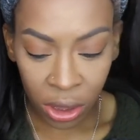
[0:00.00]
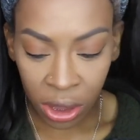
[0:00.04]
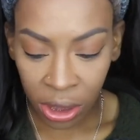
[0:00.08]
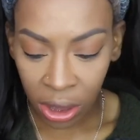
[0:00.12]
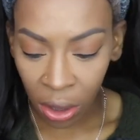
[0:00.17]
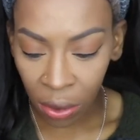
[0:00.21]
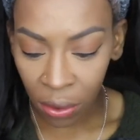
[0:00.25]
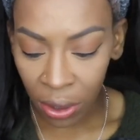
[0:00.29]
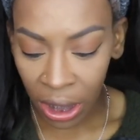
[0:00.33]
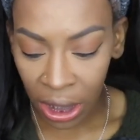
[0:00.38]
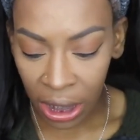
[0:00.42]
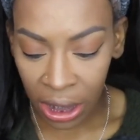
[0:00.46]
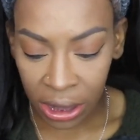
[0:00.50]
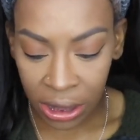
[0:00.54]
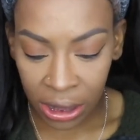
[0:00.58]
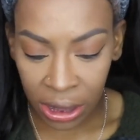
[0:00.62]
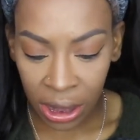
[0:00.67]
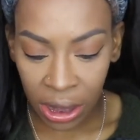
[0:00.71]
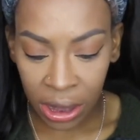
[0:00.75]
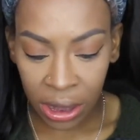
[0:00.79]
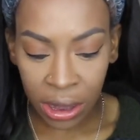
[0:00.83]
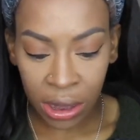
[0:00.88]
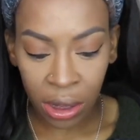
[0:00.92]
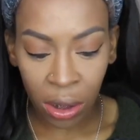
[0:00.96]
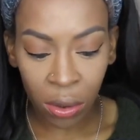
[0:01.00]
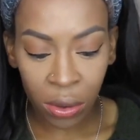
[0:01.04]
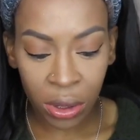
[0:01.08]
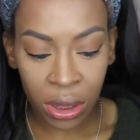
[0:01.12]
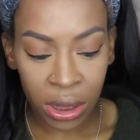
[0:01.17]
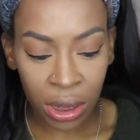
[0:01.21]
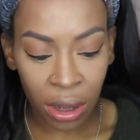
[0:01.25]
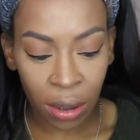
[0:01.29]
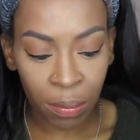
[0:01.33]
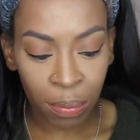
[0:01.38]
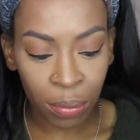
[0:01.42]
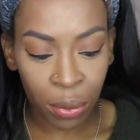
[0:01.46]
So easy, so
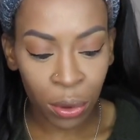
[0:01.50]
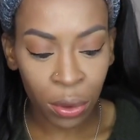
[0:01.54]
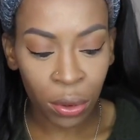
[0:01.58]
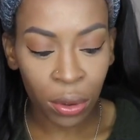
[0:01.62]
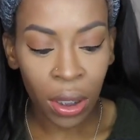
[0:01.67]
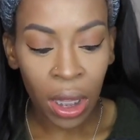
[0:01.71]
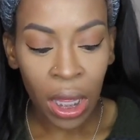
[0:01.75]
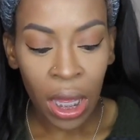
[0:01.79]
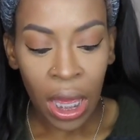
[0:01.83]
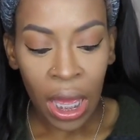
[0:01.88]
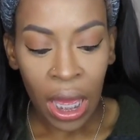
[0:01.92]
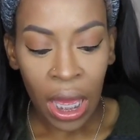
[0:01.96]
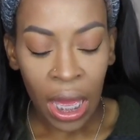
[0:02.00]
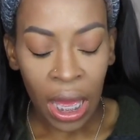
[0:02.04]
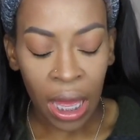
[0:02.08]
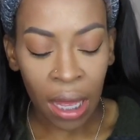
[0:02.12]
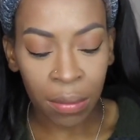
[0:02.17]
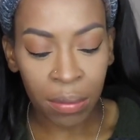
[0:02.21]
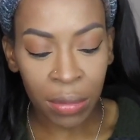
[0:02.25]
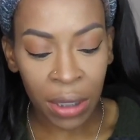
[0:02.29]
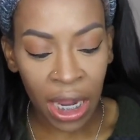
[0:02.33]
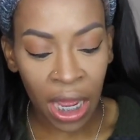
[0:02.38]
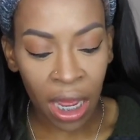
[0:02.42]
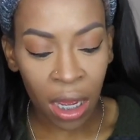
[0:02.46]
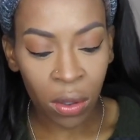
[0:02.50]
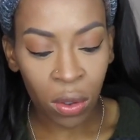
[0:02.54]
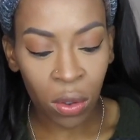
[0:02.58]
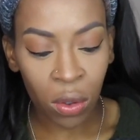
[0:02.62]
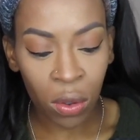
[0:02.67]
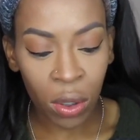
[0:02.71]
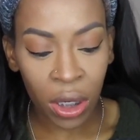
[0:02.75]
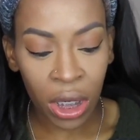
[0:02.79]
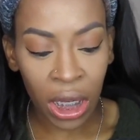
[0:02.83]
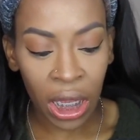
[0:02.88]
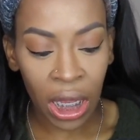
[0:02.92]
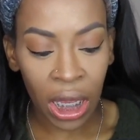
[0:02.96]
simple. I'm now
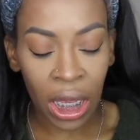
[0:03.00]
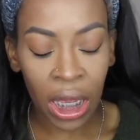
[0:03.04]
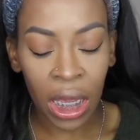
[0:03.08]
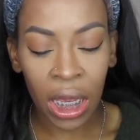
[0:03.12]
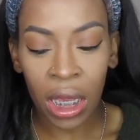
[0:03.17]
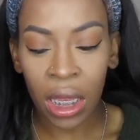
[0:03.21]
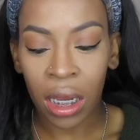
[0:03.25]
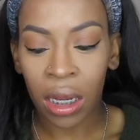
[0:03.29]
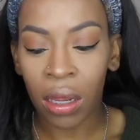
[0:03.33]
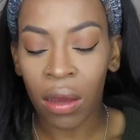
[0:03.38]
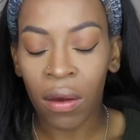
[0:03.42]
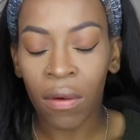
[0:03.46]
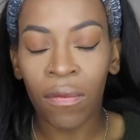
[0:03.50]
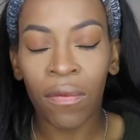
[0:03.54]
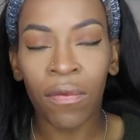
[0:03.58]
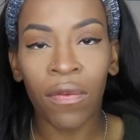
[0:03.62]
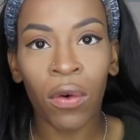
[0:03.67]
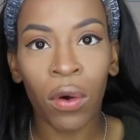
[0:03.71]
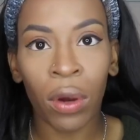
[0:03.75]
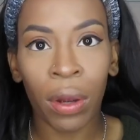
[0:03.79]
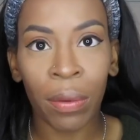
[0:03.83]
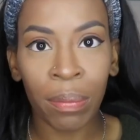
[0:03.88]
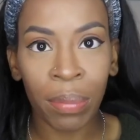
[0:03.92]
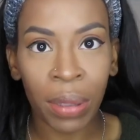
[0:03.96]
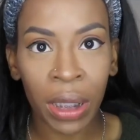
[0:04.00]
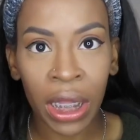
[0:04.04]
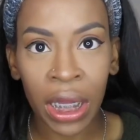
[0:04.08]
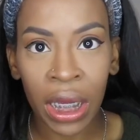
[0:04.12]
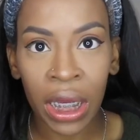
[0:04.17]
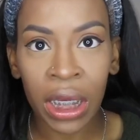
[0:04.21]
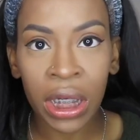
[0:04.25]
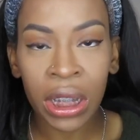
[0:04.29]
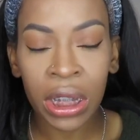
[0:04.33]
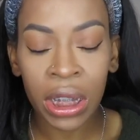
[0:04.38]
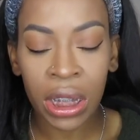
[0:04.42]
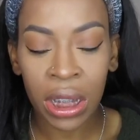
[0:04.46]
going in for
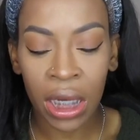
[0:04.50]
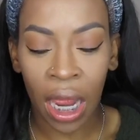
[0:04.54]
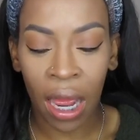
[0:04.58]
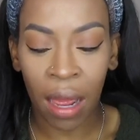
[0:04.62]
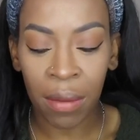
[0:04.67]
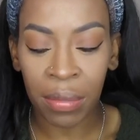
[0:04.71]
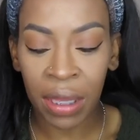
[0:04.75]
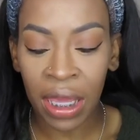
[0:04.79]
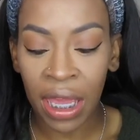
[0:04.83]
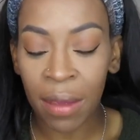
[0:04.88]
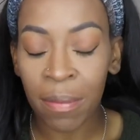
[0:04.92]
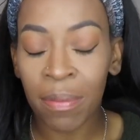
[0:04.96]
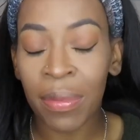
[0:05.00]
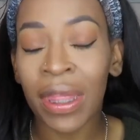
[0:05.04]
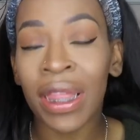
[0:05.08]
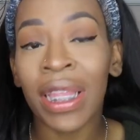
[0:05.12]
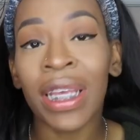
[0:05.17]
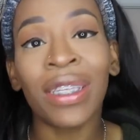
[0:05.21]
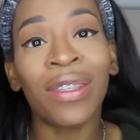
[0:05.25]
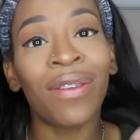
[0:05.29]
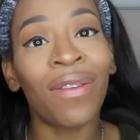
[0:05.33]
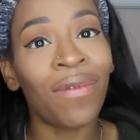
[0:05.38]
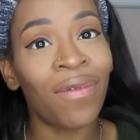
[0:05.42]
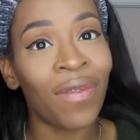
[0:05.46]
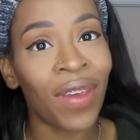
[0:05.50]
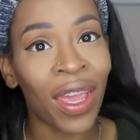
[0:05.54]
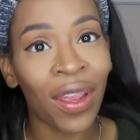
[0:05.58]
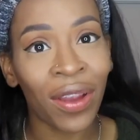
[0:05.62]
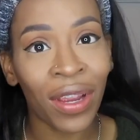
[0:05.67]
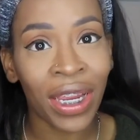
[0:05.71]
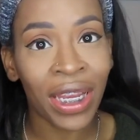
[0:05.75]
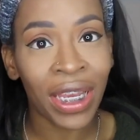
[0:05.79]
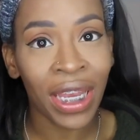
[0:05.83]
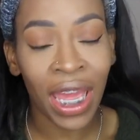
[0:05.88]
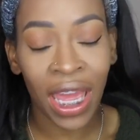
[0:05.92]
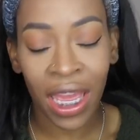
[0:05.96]
blush. I'm keeping this
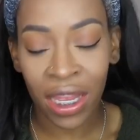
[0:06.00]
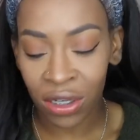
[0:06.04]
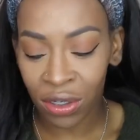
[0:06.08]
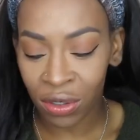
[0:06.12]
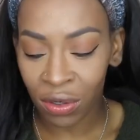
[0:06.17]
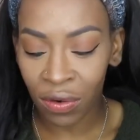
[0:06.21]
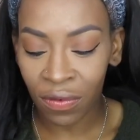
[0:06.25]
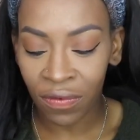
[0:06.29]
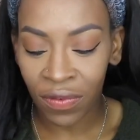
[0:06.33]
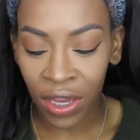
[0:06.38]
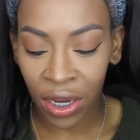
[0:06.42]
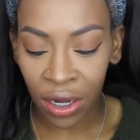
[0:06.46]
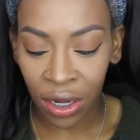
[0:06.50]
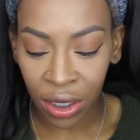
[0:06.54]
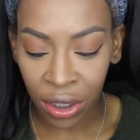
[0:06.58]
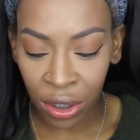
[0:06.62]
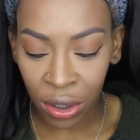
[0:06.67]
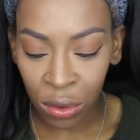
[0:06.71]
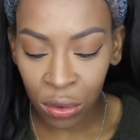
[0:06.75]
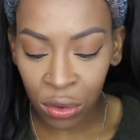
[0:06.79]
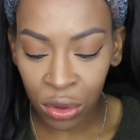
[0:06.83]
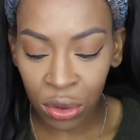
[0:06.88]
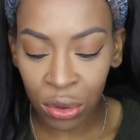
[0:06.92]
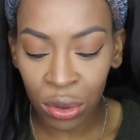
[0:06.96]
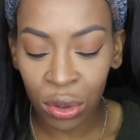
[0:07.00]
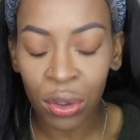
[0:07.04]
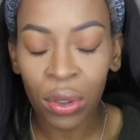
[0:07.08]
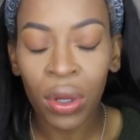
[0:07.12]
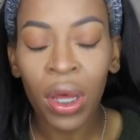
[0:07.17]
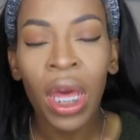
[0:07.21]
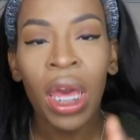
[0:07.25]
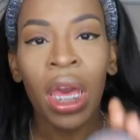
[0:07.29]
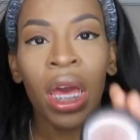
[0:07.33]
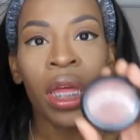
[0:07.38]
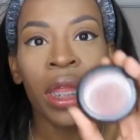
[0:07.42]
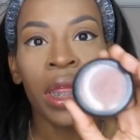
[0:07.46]
very natural, very neutral.
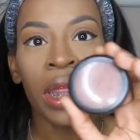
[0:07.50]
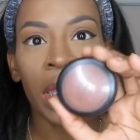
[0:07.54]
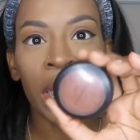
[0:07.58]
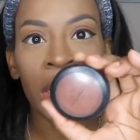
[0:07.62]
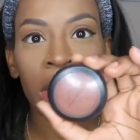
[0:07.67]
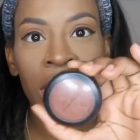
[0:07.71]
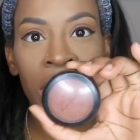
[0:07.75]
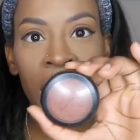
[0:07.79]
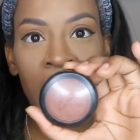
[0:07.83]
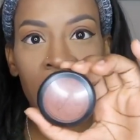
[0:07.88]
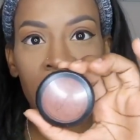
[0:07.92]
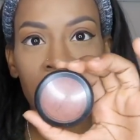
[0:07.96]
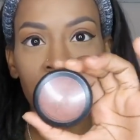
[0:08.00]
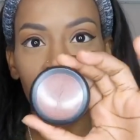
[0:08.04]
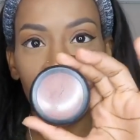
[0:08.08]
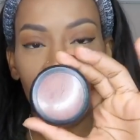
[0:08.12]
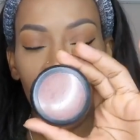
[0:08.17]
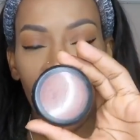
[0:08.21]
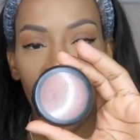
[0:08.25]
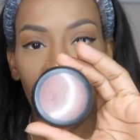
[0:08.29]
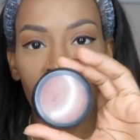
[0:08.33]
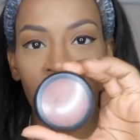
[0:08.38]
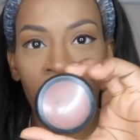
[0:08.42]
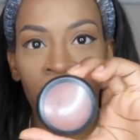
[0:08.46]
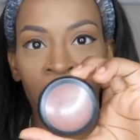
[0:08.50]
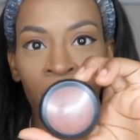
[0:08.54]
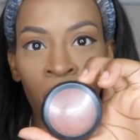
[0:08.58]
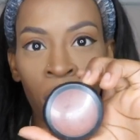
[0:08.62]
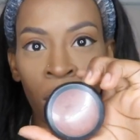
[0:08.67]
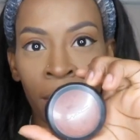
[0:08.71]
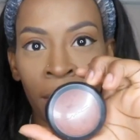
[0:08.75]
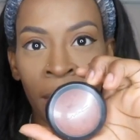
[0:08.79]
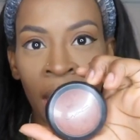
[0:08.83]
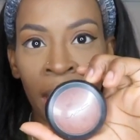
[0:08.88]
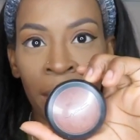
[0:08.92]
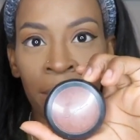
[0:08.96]
This is MAC
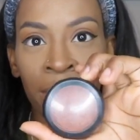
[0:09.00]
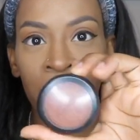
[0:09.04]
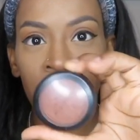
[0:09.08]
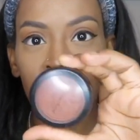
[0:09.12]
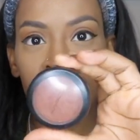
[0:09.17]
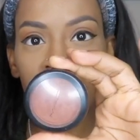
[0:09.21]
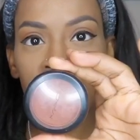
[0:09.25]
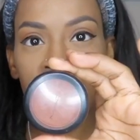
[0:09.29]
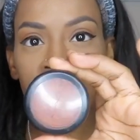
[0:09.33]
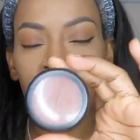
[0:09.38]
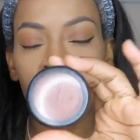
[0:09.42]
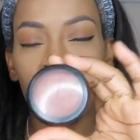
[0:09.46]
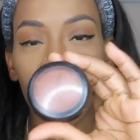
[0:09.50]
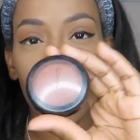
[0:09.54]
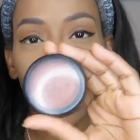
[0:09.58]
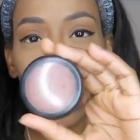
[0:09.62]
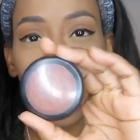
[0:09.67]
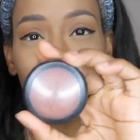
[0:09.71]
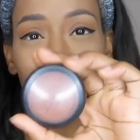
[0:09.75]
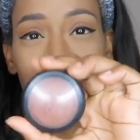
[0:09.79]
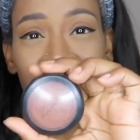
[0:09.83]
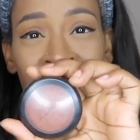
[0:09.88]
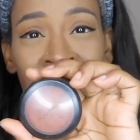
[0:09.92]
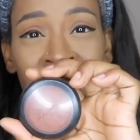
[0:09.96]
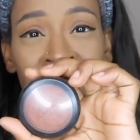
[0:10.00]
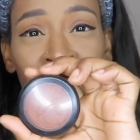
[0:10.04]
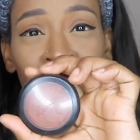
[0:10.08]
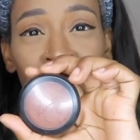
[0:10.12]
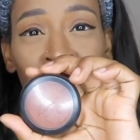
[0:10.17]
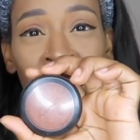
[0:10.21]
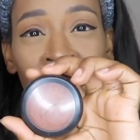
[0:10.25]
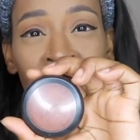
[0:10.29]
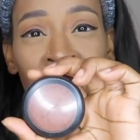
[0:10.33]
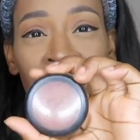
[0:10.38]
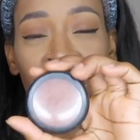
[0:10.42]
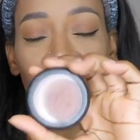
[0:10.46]
Format Blush. A lot of these
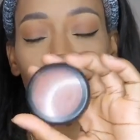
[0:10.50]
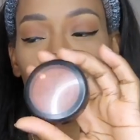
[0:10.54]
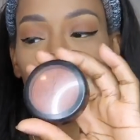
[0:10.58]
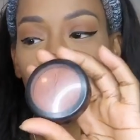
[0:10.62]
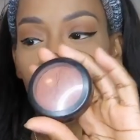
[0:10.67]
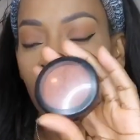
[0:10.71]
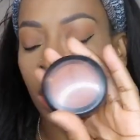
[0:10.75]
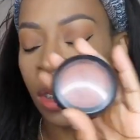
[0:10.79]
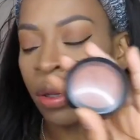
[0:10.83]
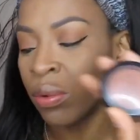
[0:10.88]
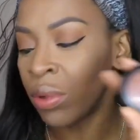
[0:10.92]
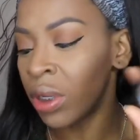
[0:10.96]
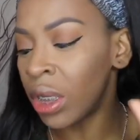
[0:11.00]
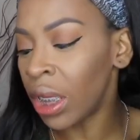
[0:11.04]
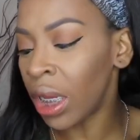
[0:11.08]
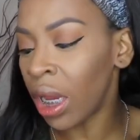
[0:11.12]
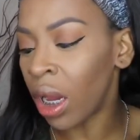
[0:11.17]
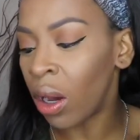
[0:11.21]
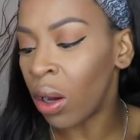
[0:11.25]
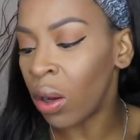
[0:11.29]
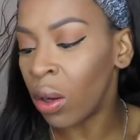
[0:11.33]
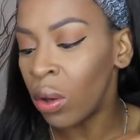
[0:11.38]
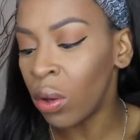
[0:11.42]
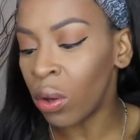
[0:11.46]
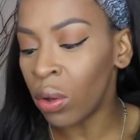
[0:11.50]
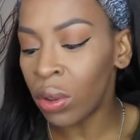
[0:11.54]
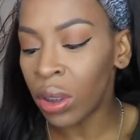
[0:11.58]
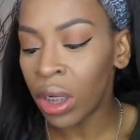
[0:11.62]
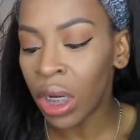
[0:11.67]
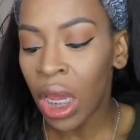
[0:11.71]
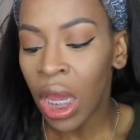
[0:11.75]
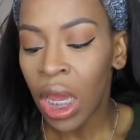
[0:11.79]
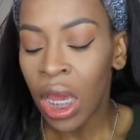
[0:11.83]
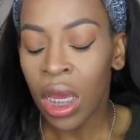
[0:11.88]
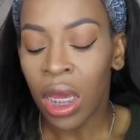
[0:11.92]
products are really, really old.